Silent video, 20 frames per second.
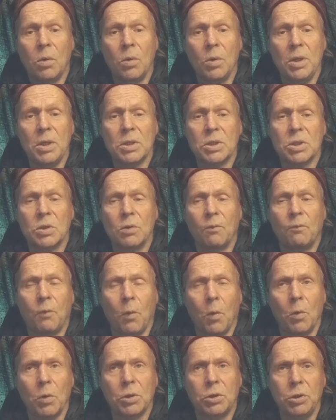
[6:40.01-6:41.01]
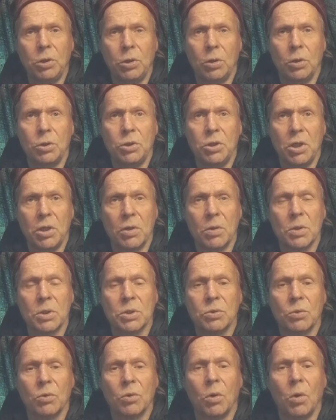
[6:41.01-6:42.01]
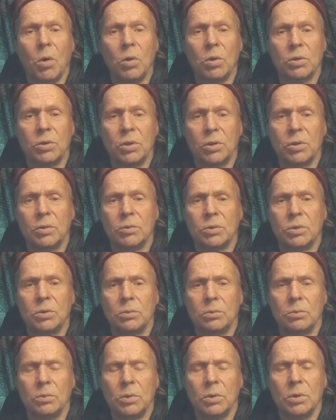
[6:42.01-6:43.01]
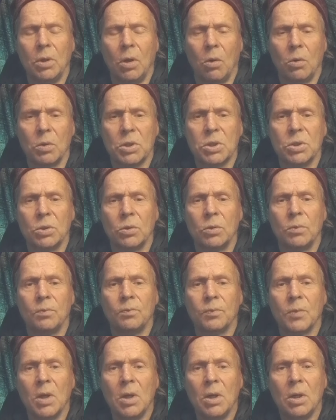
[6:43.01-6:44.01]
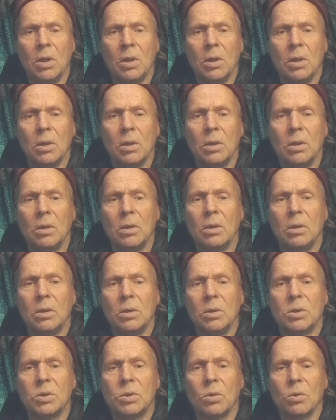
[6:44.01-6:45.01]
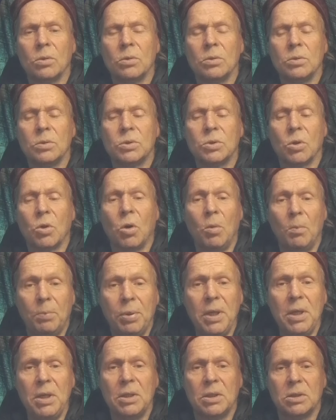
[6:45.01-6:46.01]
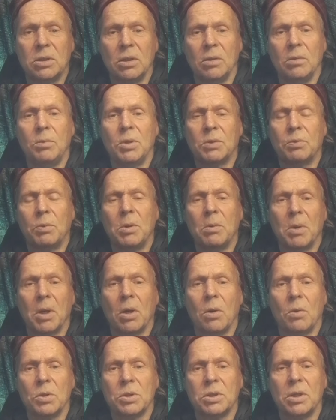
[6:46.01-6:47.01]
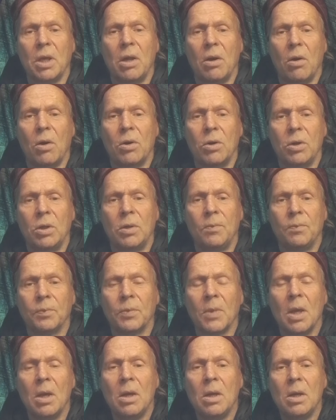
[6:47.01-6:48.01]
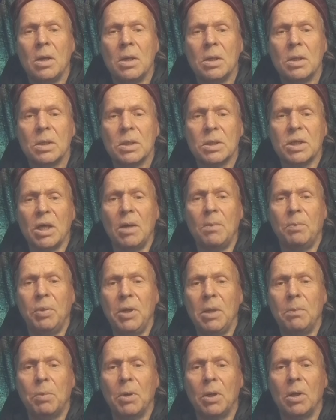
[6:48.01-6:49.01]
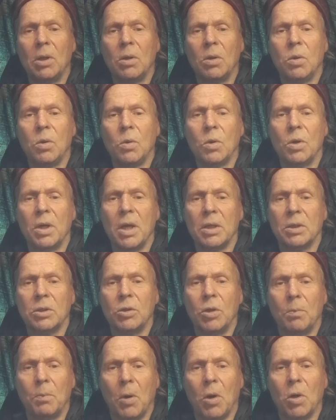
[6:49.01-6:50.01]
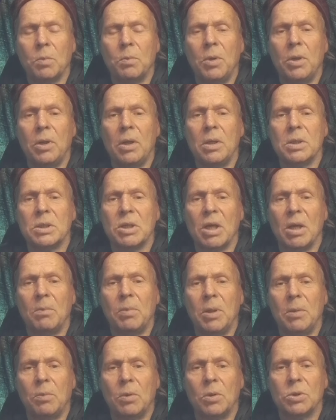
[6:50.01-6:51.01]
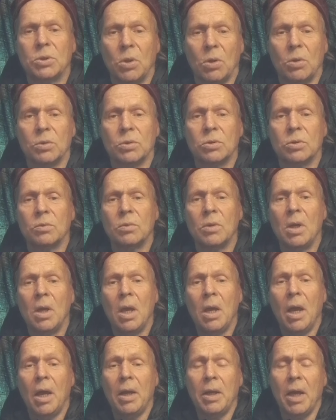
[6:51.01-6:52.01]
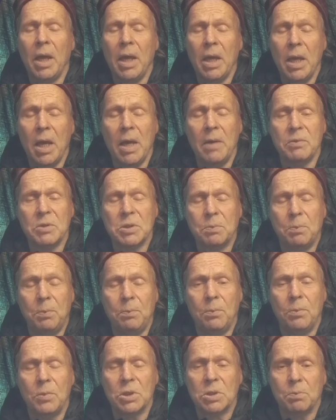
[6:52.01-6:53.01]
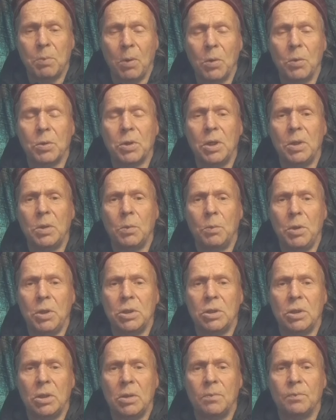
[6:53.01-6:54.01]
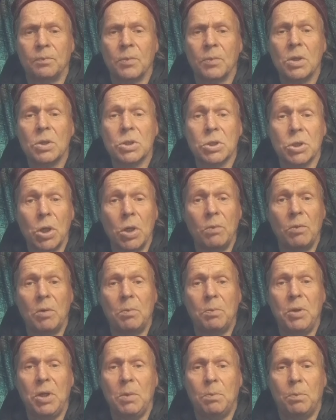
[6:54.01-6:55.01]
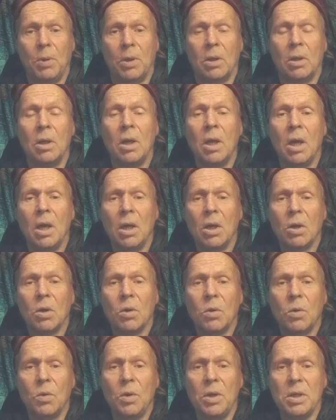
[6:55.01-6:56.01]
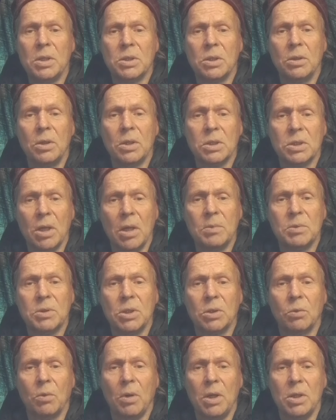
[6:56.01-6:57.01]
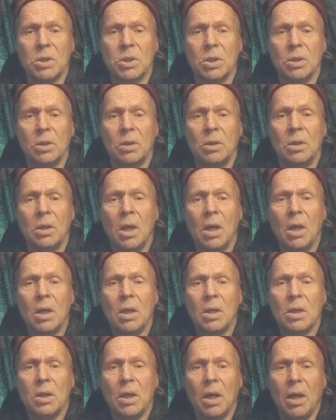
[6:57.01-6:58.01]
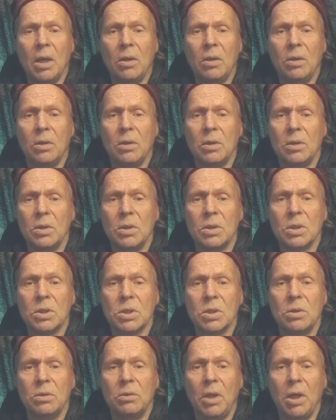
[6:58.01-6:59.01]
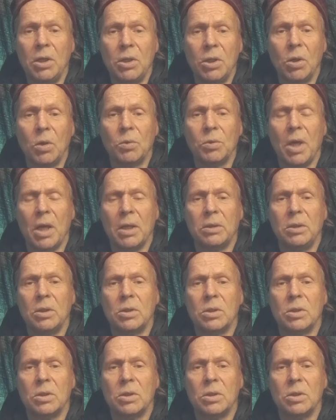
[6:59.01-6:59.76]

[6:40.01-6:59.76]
who is 40 years or older also to compete, because there are some people who get an apartment and some people don't. And I have spoken with several people who is in the same situation, and they know that